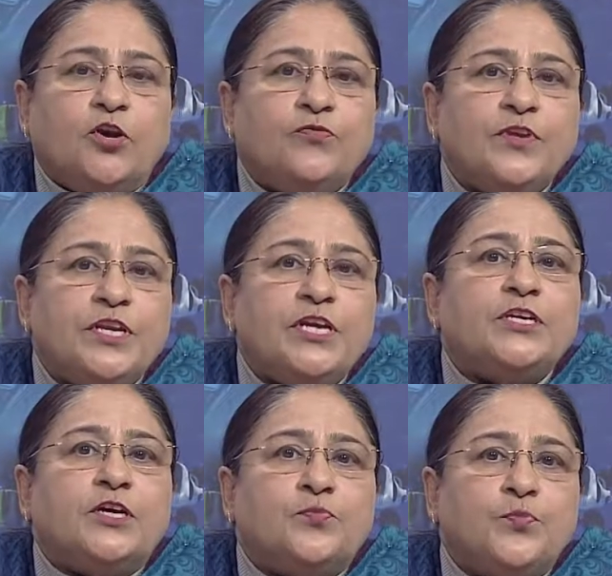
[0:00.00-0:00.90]
now we
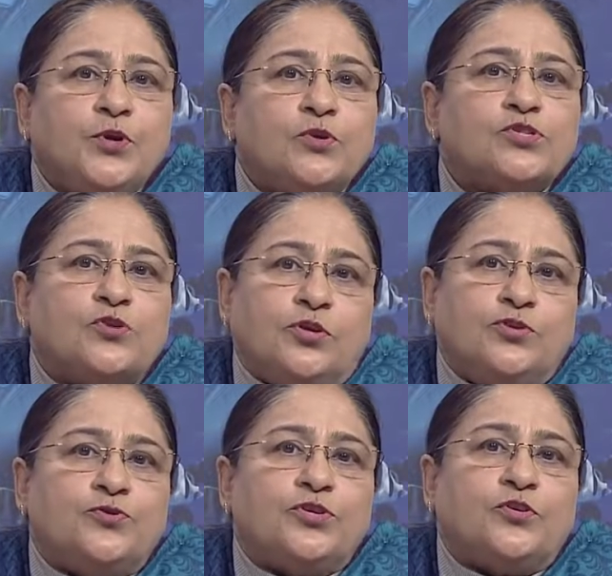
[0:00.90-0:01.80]
need a pure
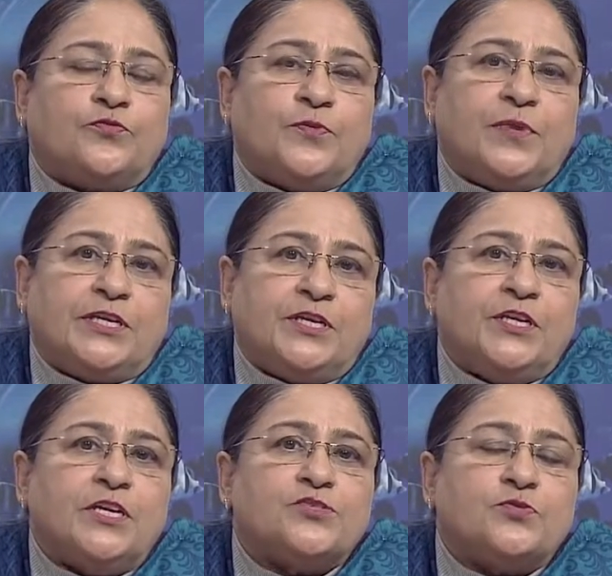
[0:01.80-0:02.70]
solution of the
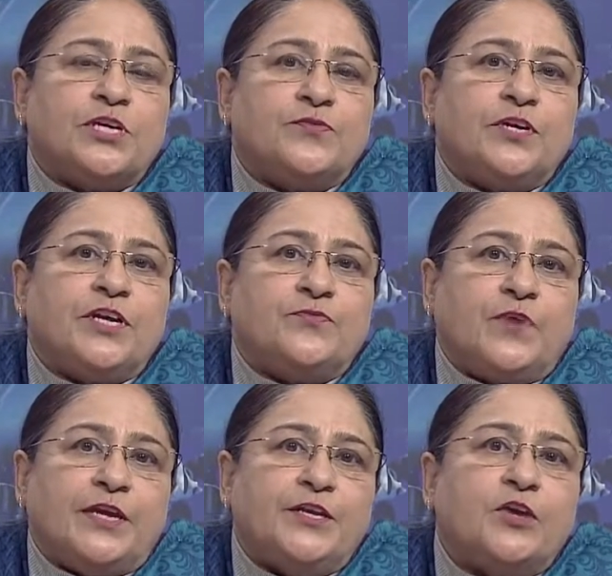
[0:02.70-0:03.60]
bacteria so that we can
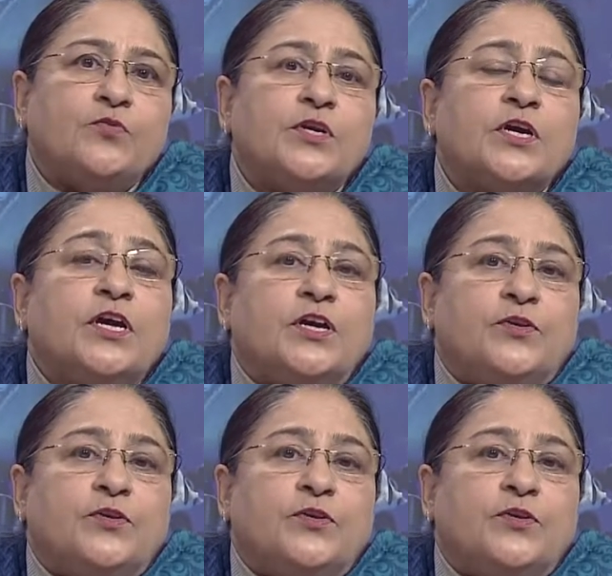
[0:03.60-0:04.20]
find out